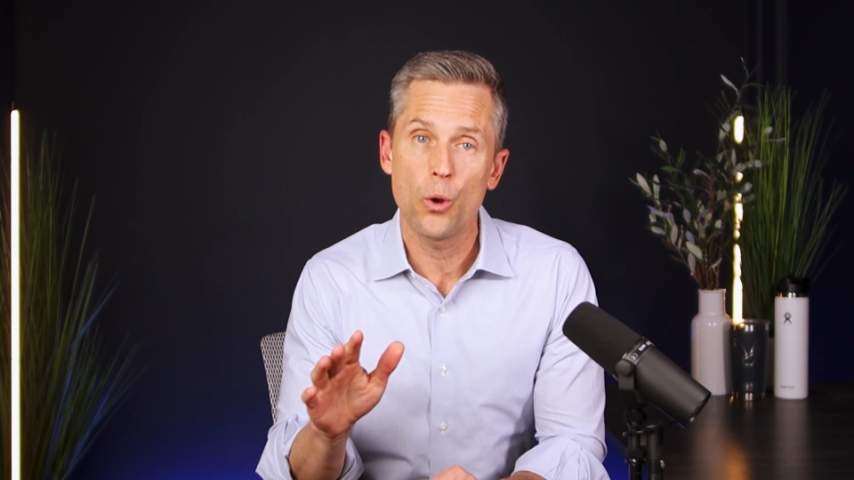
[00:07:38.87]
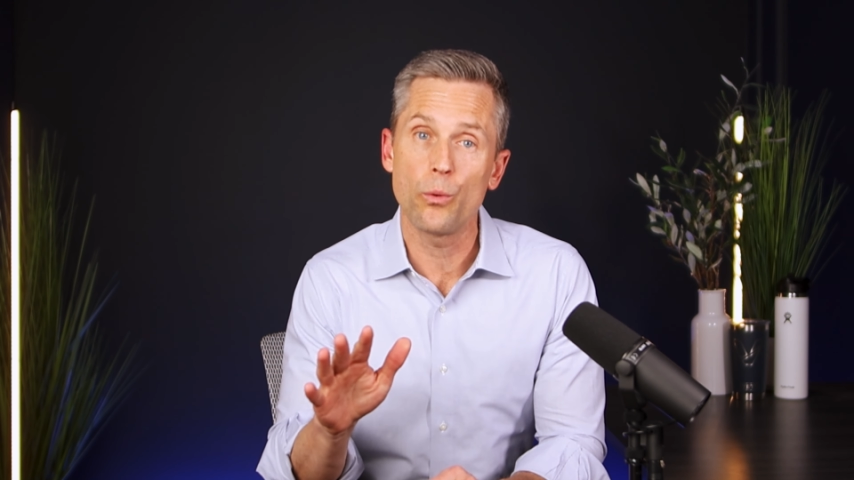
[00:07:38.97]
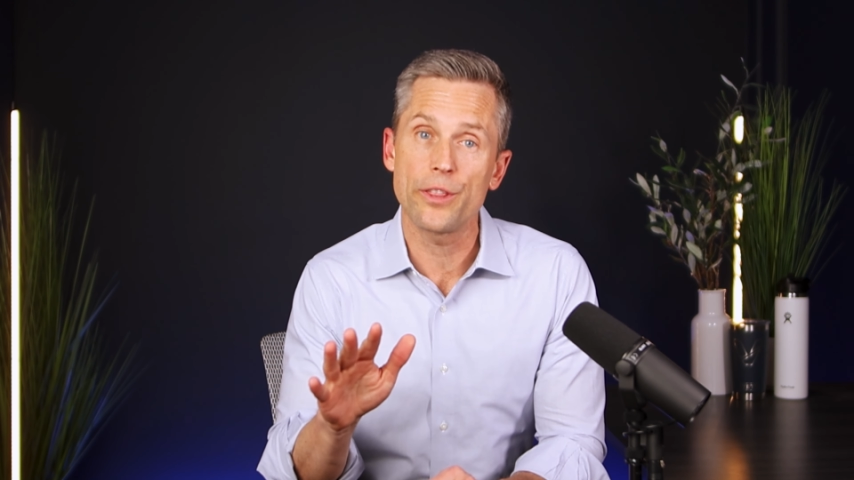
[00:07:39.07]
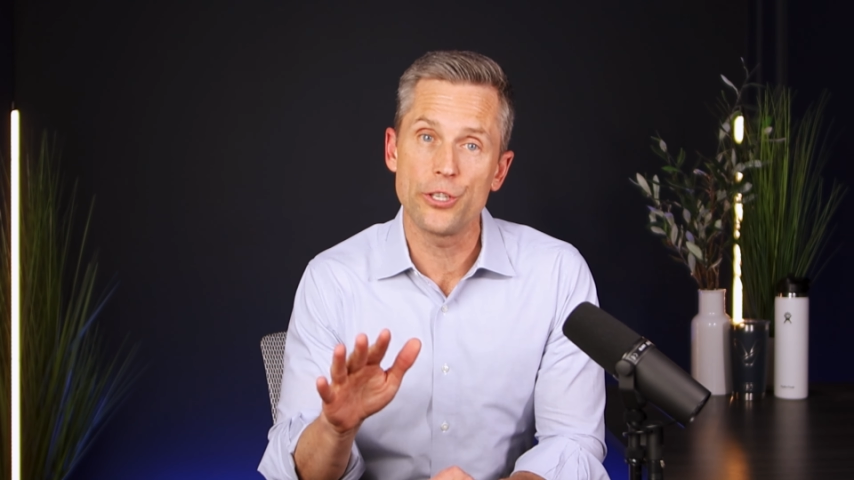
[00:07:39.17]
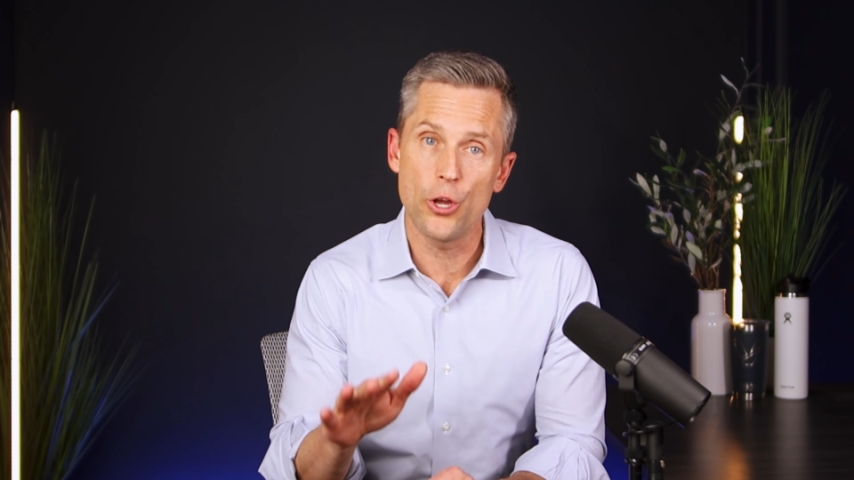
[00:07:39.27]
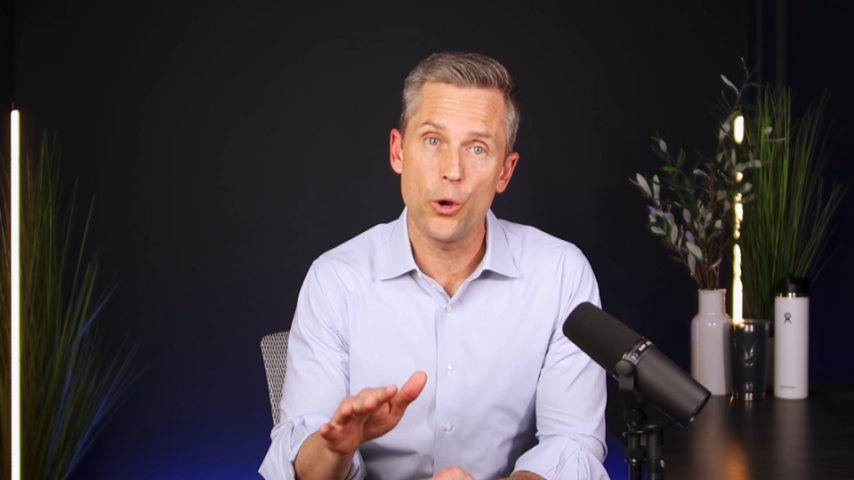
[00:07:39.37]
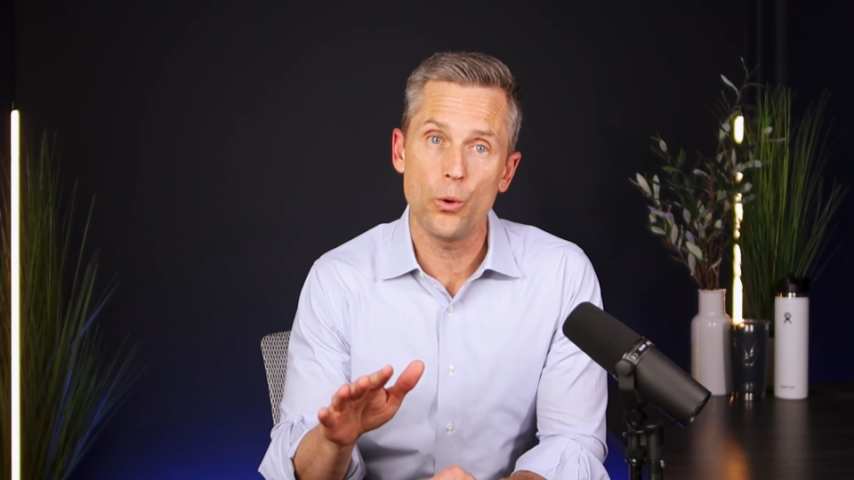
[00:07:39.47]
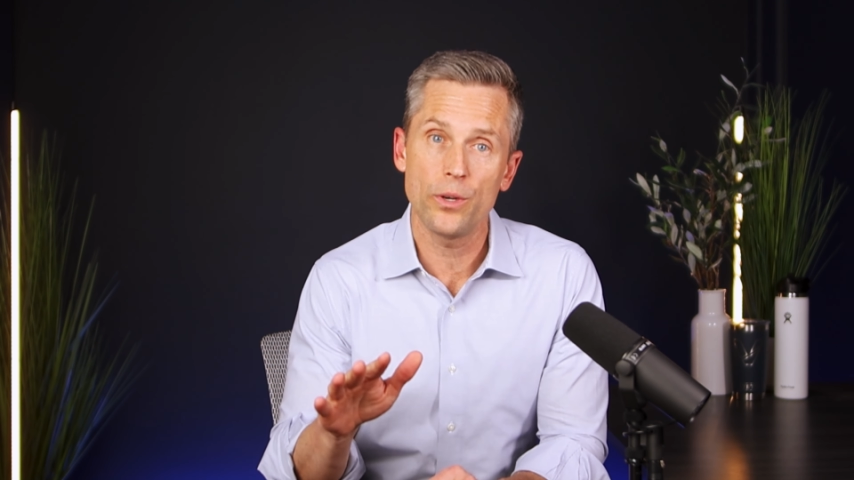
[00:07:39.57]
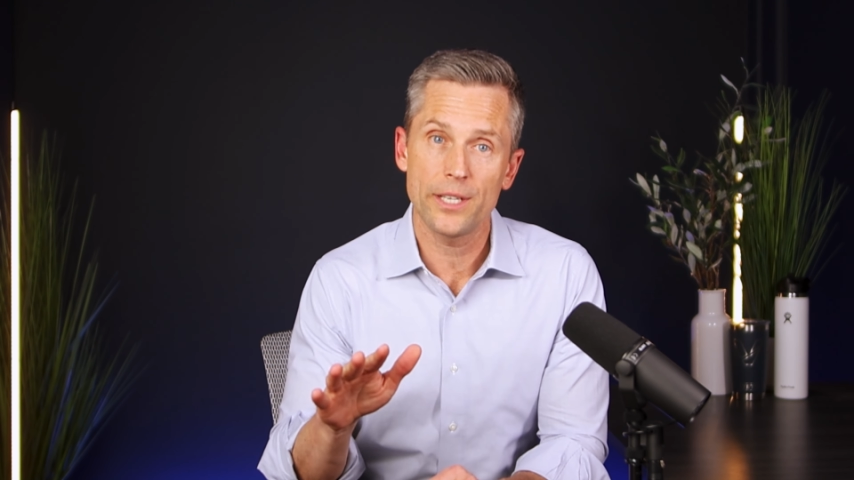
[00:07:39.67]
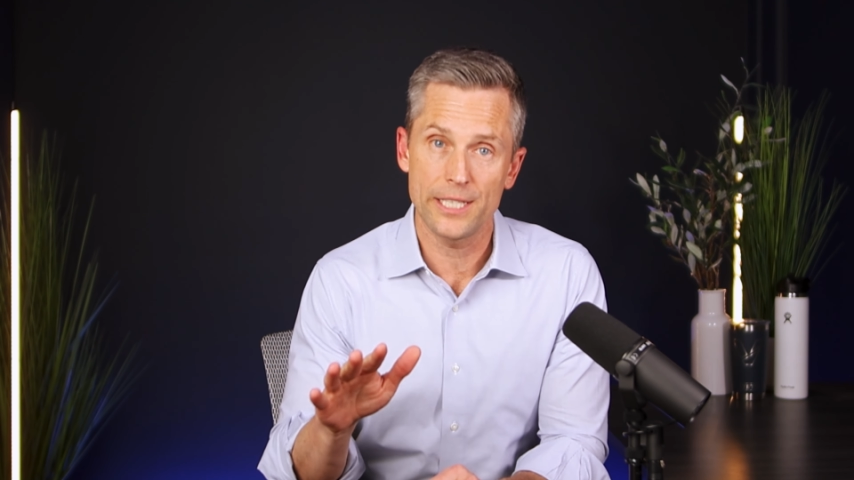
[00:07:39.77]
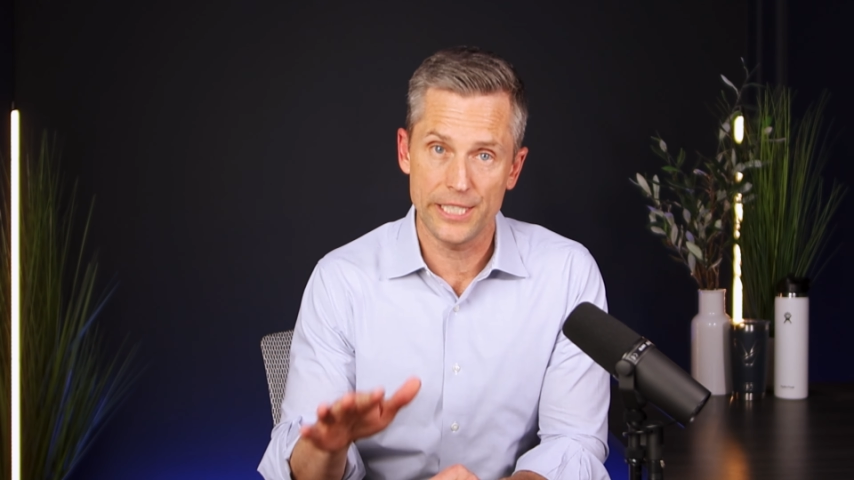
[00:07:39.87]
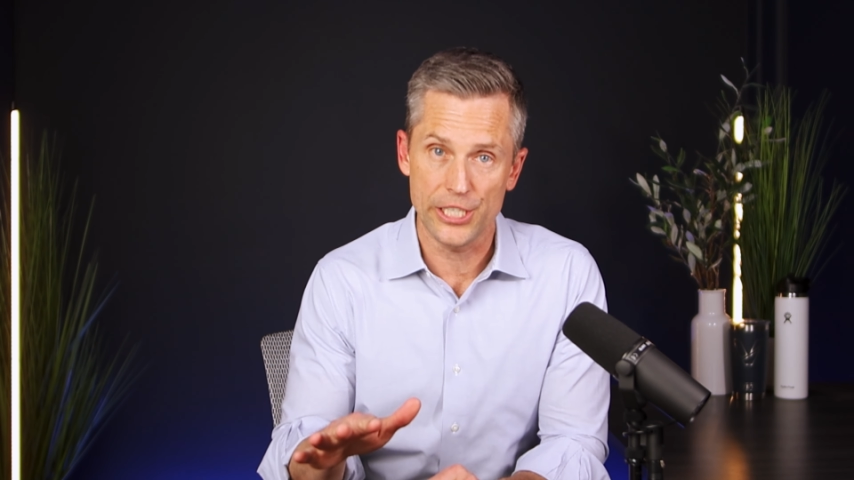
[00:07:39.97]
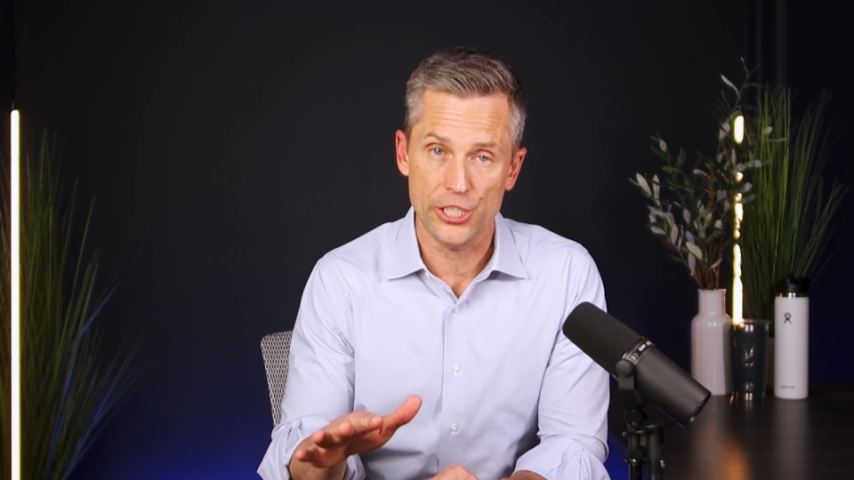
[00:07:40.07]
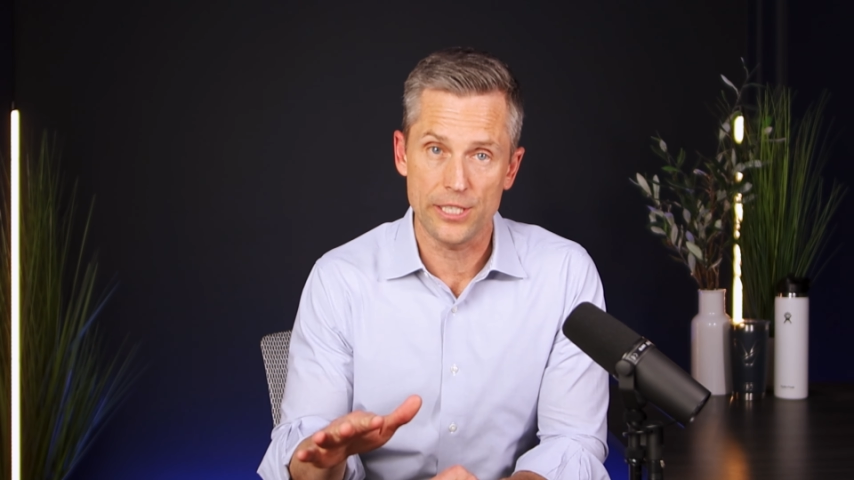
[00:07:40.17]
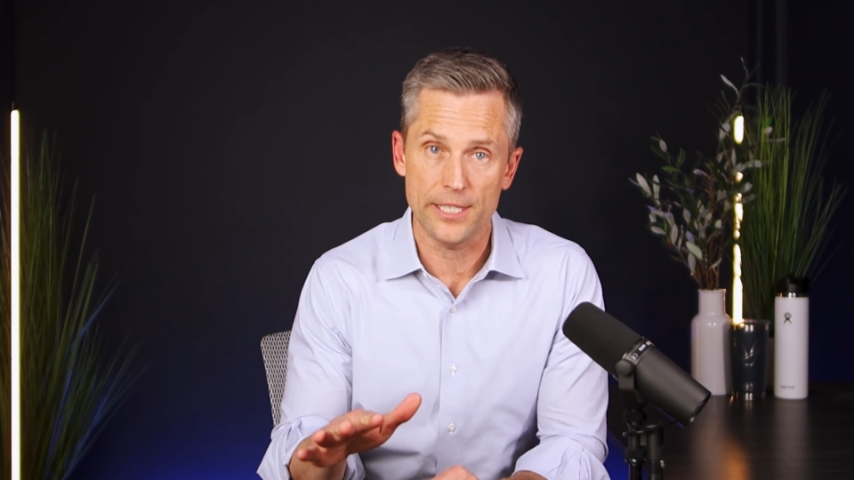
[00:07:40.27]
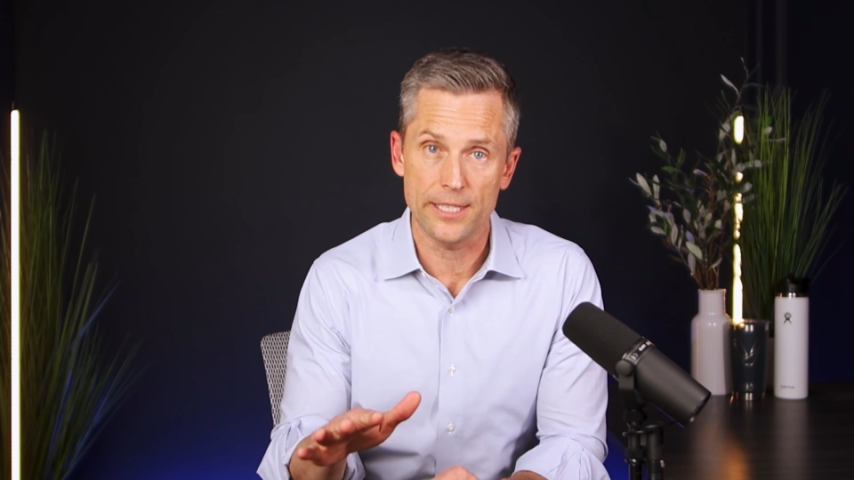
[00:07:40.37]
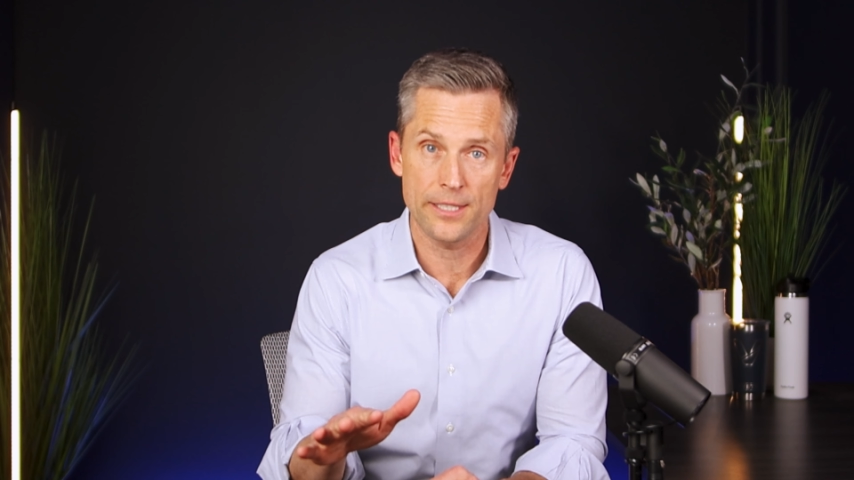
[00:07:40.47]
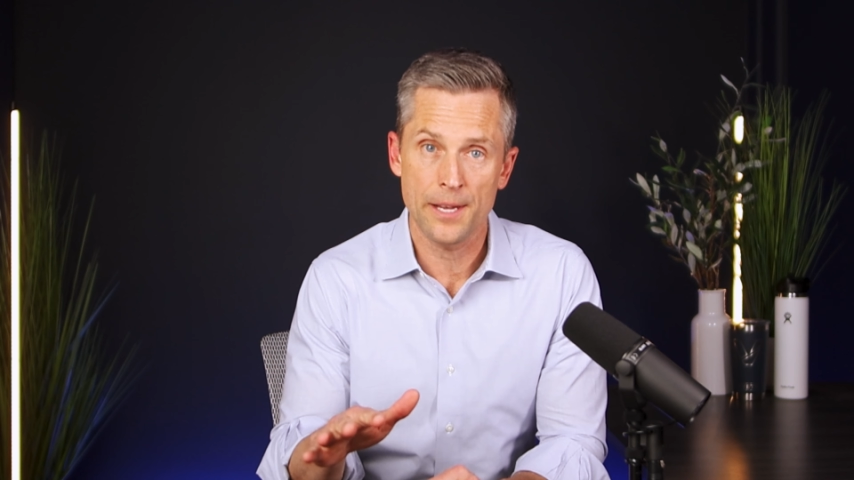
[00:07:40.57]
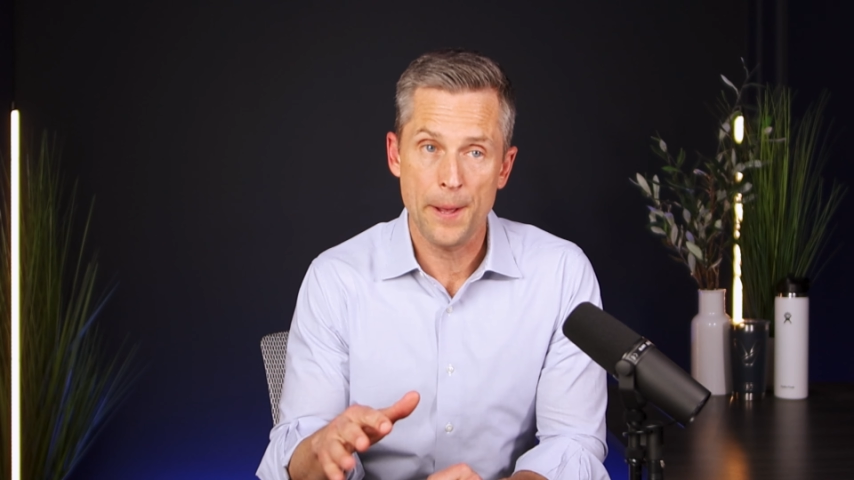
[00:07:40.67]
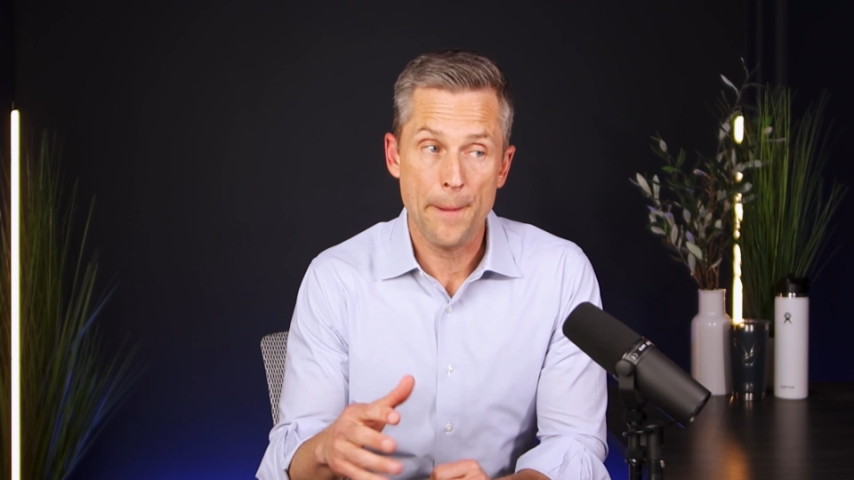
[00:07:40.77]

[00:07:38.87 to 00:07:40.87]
with no contingencies,